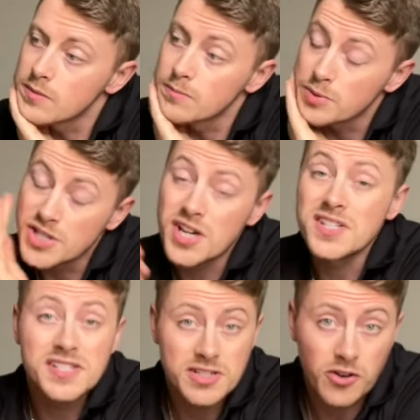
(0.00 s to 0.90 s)

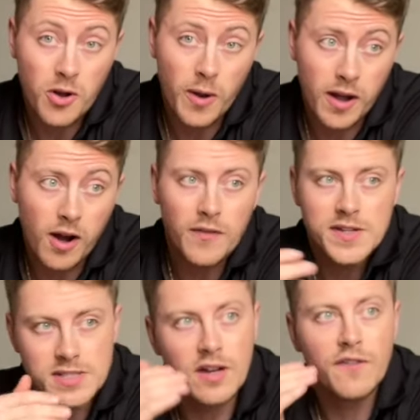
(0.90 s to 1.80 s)
Prejudging's still going on. They
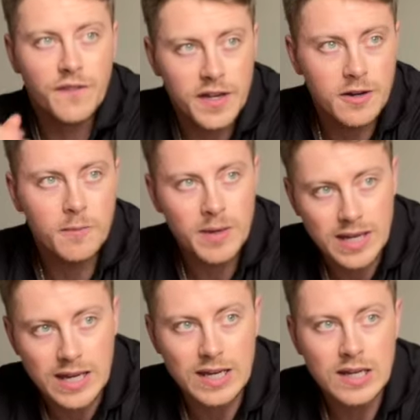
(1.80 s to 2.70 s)
still have figure and
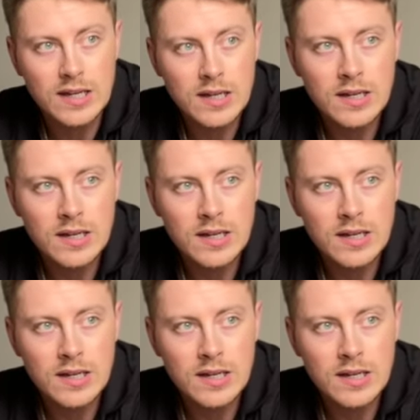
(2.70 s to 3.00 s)
bikini,